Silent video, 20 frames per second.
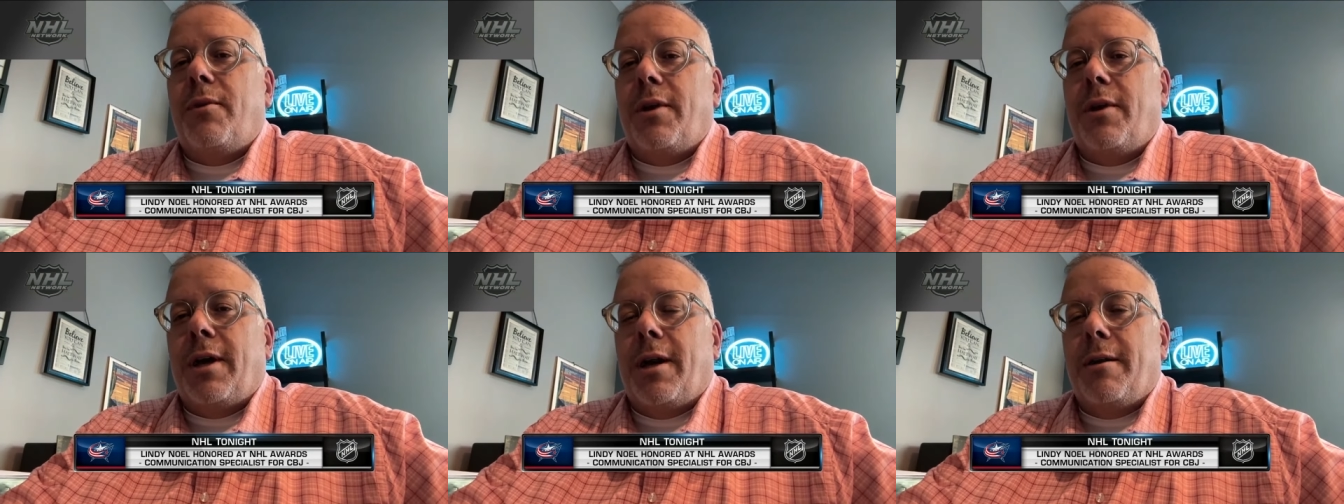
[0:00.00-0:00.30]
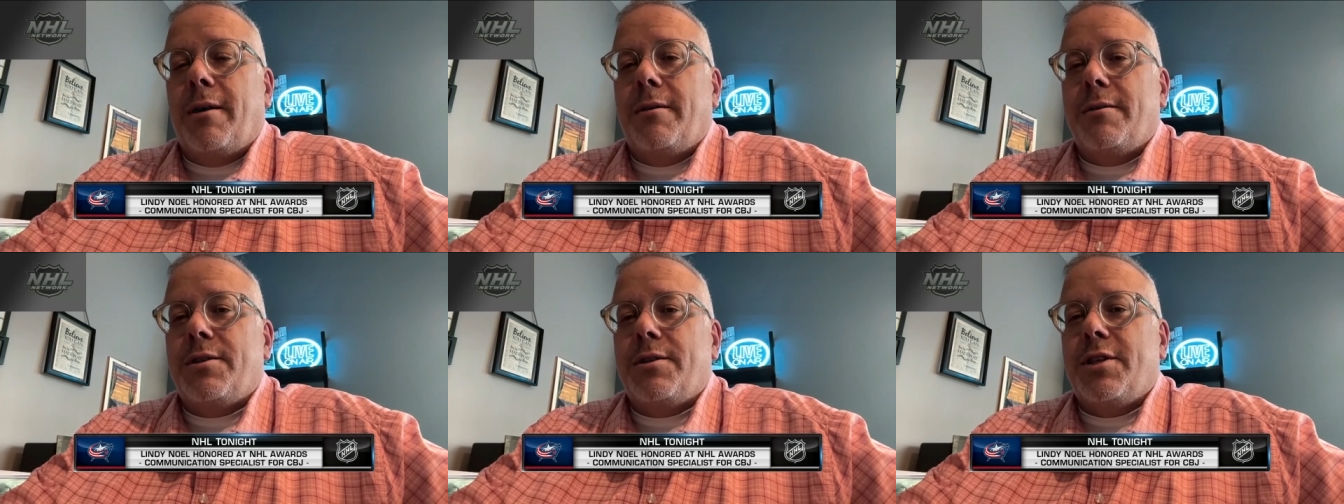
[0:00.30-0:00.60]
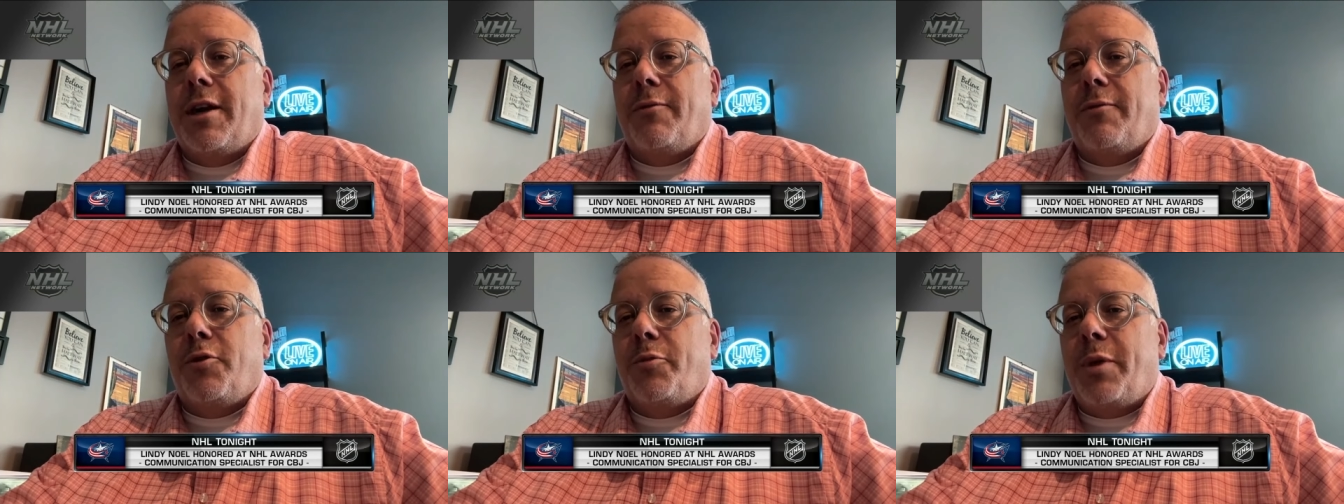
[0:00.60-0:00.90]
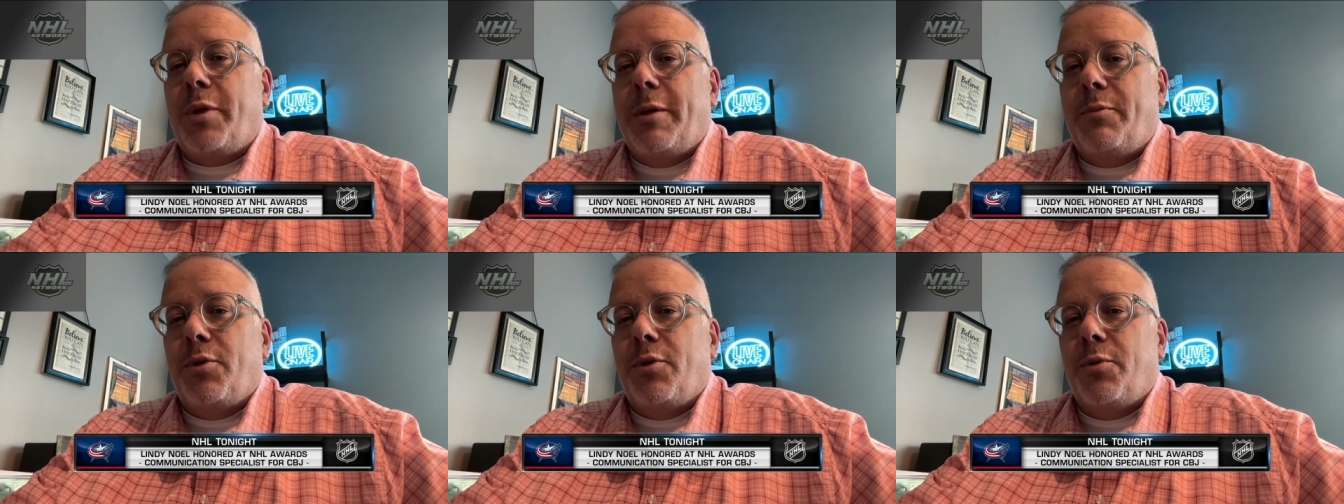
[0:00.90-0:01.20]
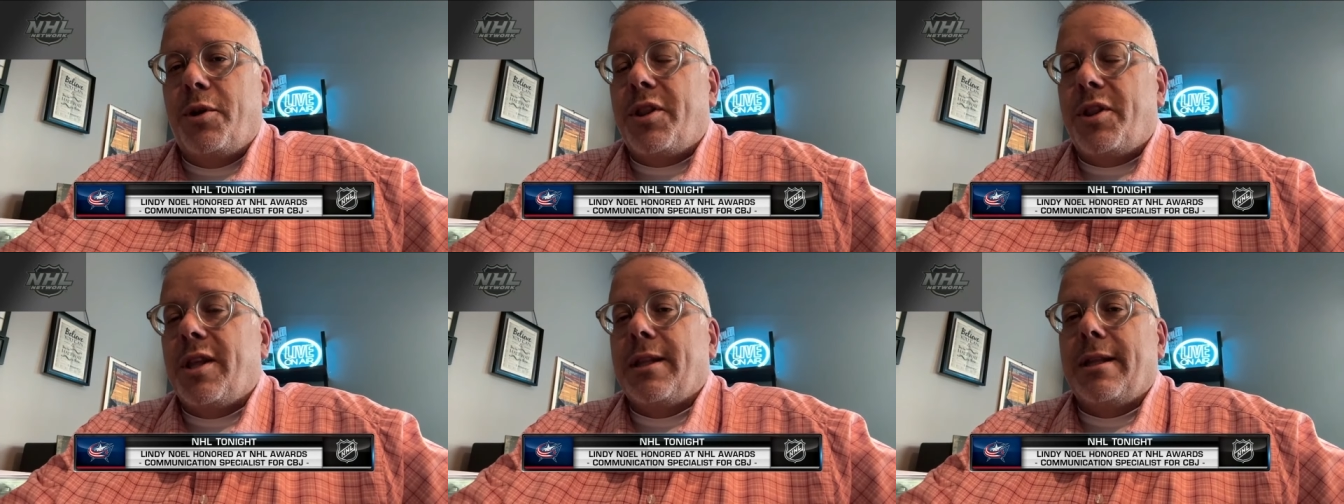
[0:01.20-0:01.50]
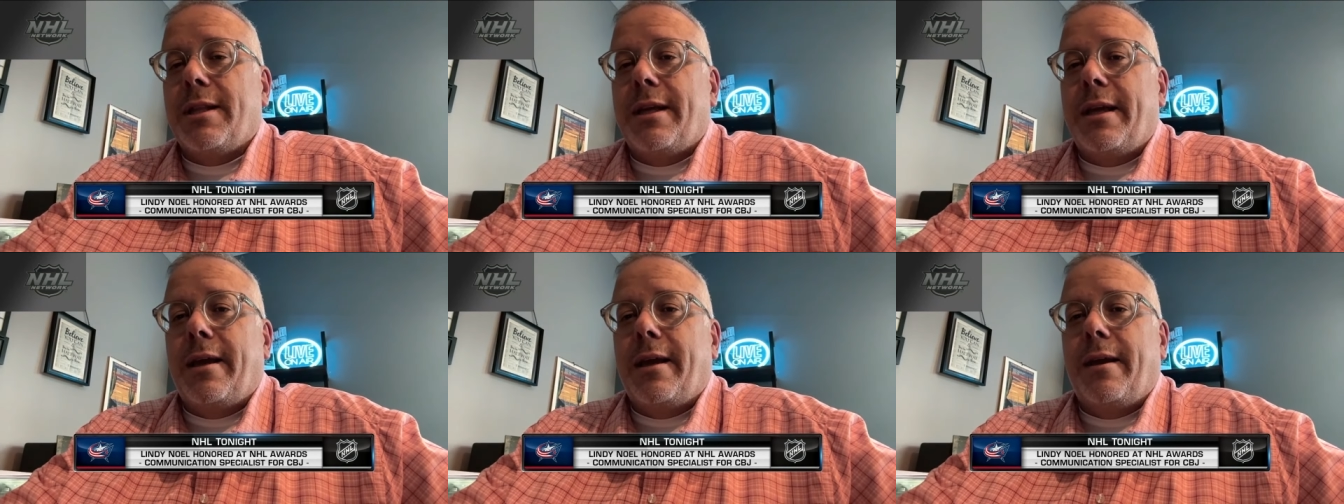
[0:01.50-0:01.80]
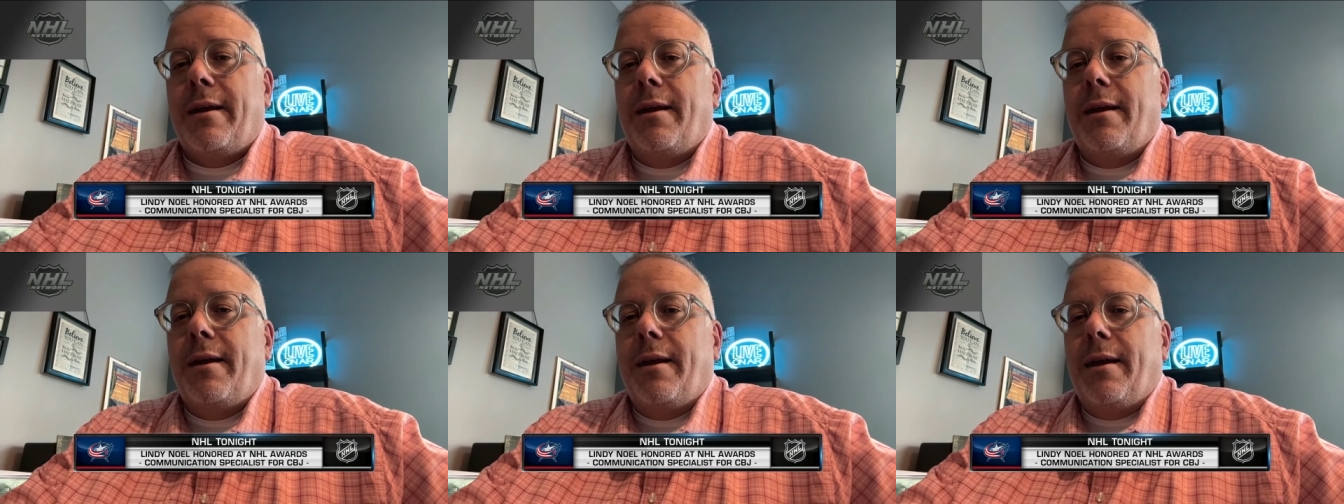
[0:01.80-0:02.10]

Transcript: uh, several people with the league,